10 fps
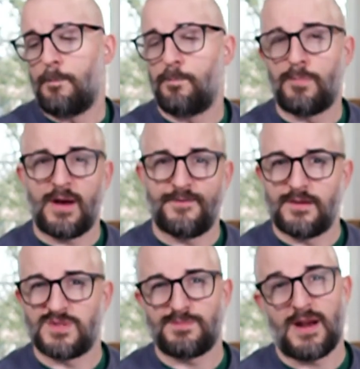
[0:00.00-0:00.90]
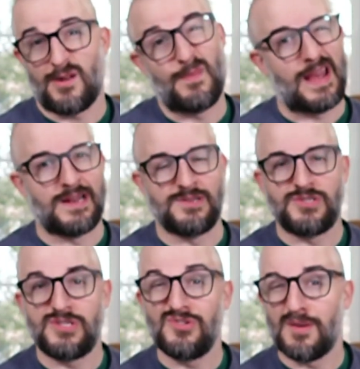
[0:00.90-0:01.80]
buff up Spider-Man,
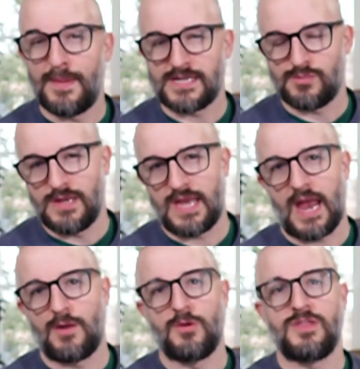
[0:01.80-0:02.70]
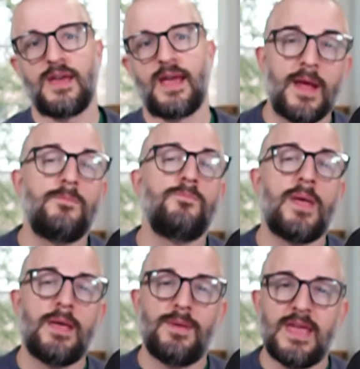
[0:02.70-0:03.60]
do the best we can with it, and
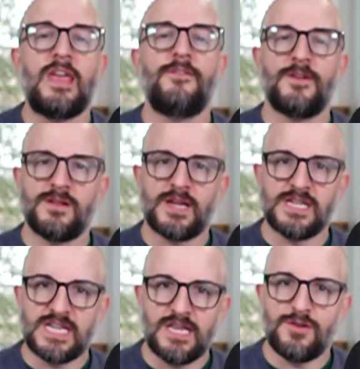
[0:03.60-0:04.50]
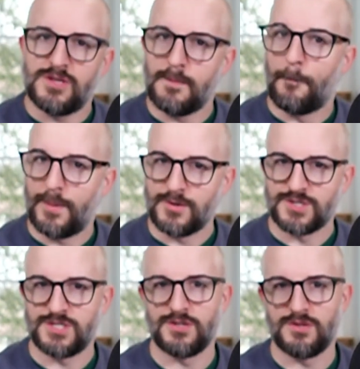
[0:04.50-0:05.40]
maybe even continue to
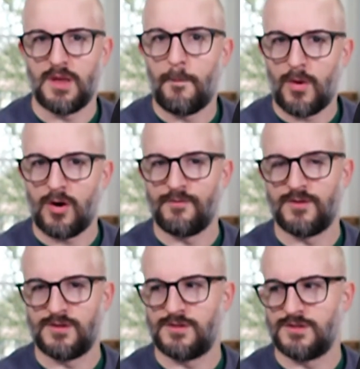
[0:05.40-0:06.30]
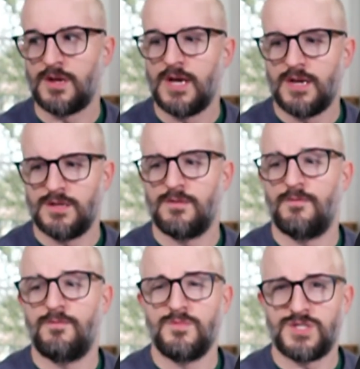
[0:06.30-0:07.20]
bolster the Marvel
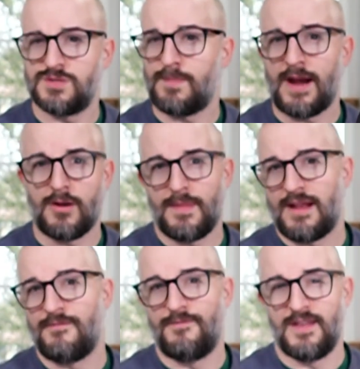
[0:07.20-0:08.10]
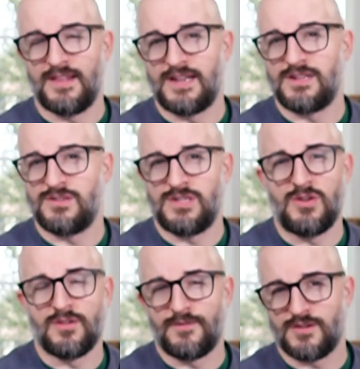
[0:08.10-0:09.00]
Spider-Man villain
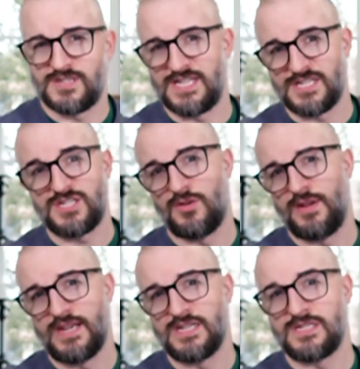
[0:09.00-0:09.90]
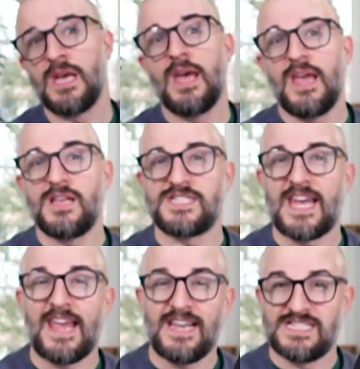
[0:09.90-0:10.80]
universe that Sony is
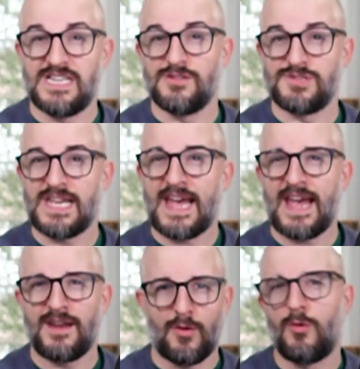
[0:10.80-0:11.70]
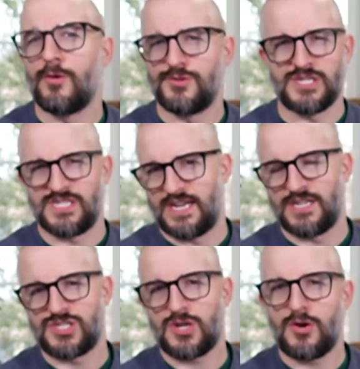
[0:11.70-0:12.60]
saying is either dead or just
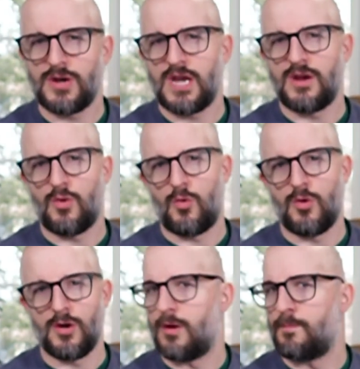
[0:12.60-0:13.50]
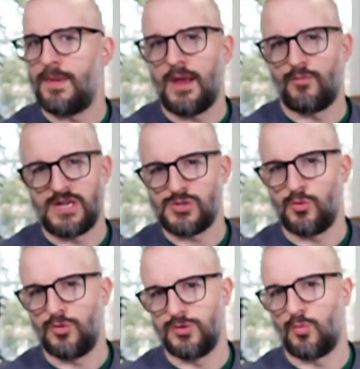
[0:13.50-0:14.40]
getting started or being
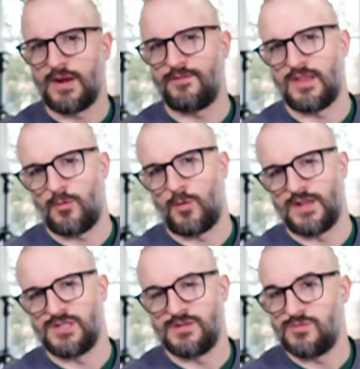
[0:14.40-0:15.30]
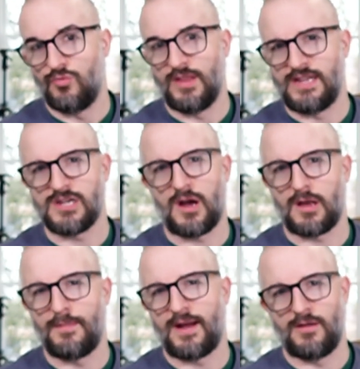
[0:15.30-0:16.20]
retooled or whatever they want to really
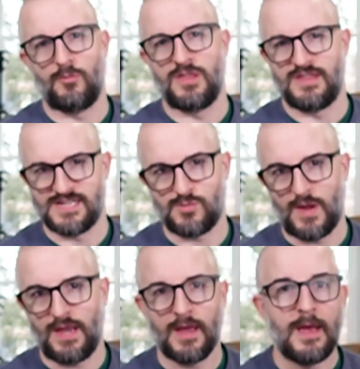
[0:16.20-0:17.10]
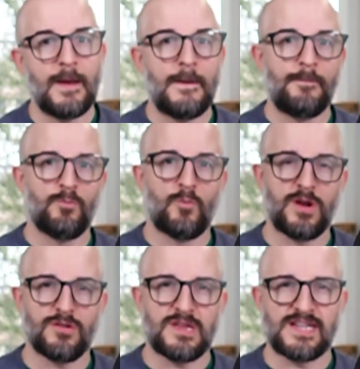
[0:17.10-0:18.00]
talk about it with this week.
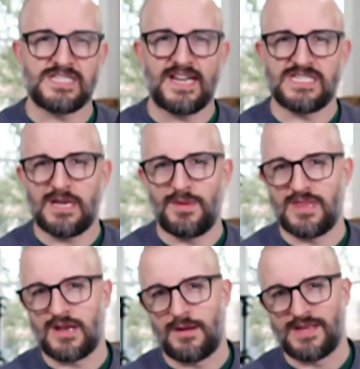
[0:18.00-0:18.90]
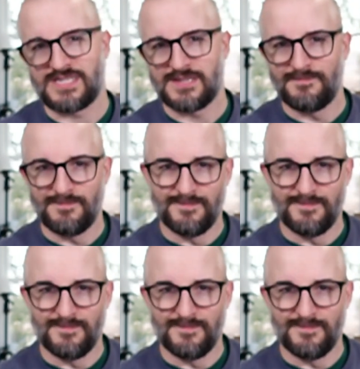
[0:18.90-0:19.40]
What are your thoughts, guys? Tell me in the comments.